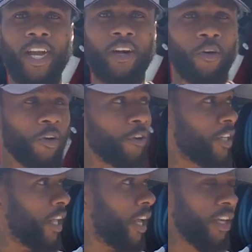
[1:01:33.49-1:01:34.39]
we got going on
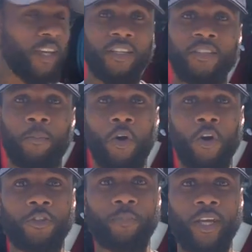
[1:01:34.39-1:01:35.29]
today is a
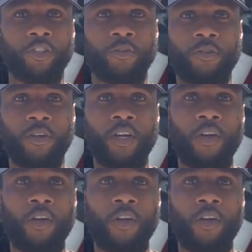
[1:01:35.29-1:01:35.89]
Boss Special